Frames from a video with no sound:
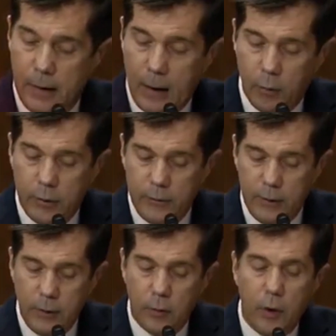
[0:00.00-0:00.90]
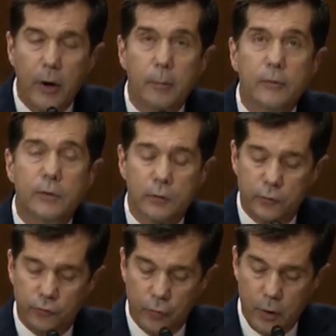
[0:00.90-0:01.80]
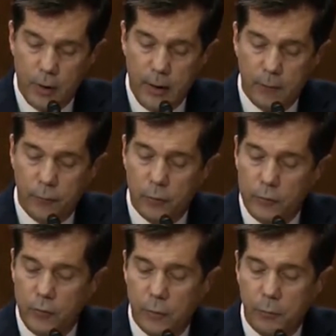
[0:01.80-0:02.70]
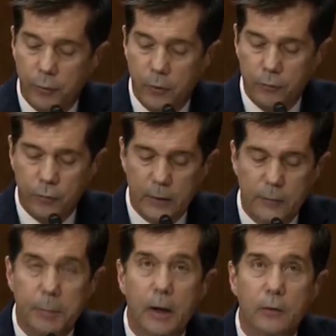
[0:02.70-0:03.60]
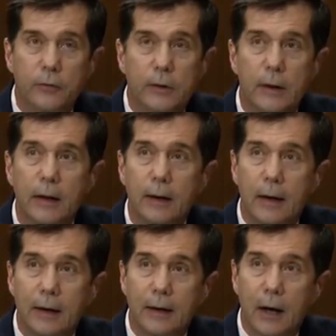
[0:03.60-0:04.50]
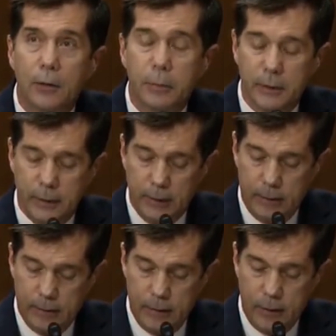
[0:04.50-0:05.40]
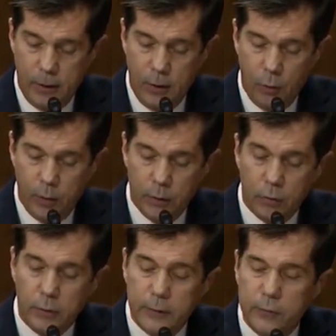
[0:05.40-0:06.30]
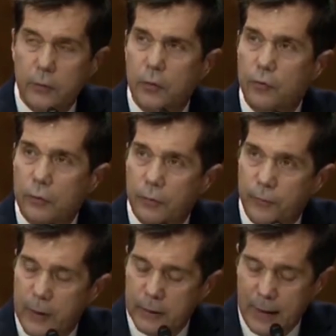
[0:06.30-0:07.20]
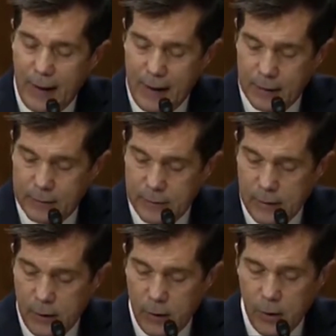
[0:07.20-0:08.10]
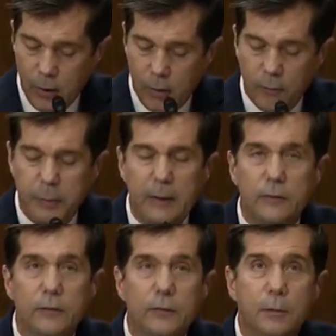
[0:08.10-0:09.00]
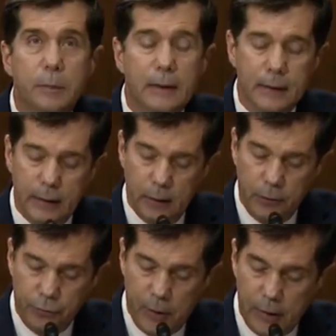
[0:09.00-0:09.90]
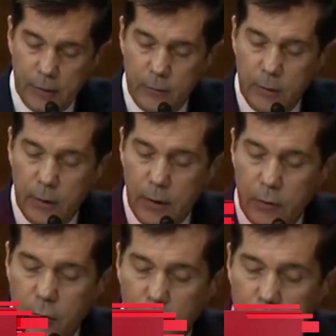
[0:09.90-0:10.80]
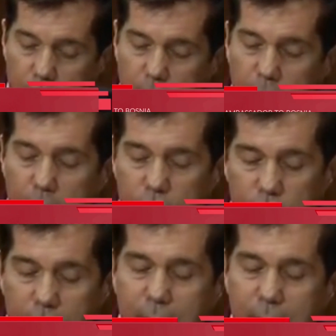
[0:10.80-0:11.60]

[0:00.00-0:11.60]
I will continue our embassy's strong efforts to improve transparency and accountability. When local institutions fail to act, or if peace and stability are threatened, targeted sanctions